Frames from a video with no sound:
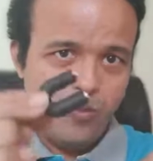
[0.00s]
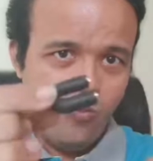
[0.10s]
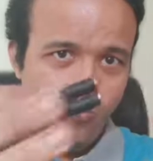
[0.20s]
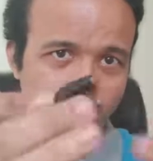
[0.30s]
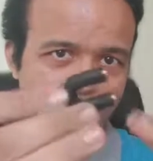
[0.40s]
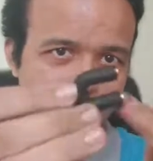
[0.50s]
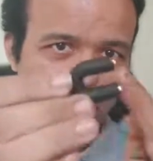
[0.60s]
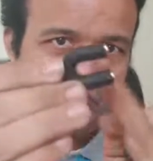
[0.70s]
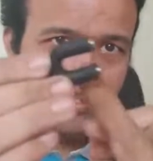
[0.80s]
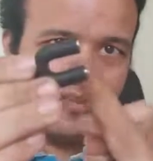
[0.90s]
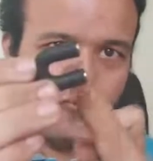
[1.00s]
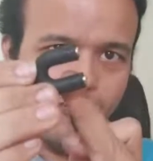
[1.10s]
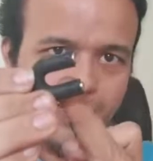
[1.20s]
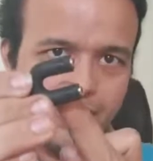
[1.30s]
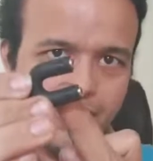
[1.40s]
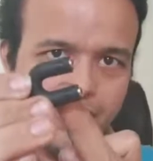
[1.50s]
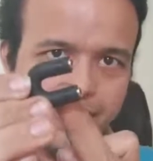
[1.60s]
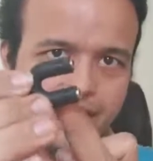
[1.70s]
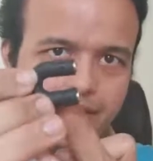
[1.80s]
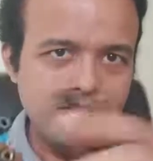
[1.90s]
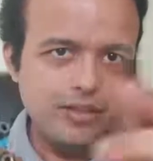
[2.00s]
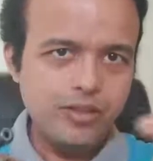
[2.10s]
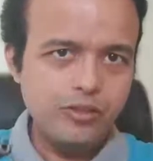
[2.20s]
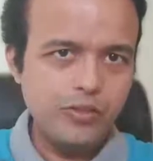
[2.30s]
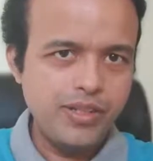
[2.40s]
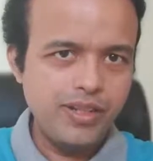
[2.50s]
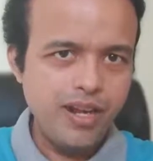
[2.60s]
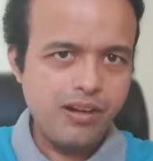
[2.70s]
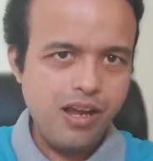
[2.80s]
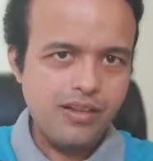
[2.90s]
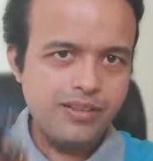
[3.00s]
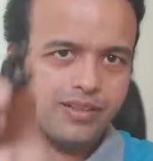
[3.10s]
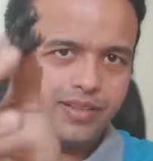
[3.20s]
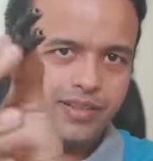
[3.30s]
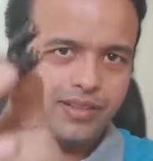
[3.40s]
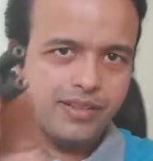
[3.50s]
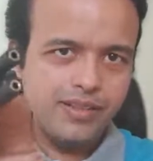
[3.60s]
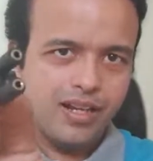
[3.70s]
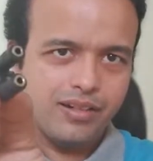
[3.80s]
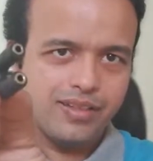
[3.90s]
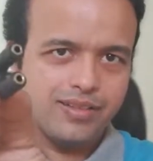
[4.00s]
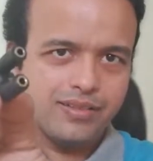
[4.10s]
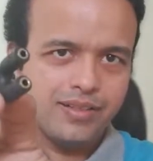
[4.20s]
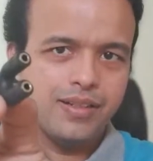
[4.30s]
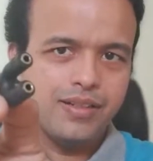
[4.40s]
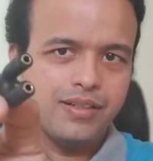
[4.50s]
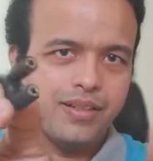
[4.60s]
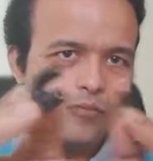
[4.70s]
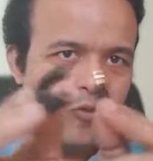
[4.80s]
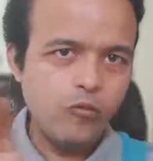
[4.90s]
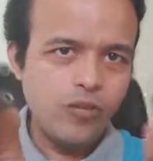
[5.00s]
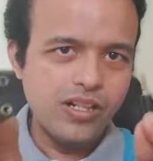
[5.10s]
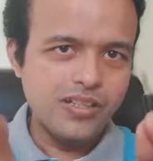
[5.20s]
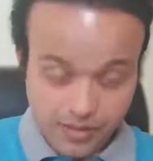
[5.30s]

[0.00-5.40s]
won't work with this. So TRRS, TRS, it won't work.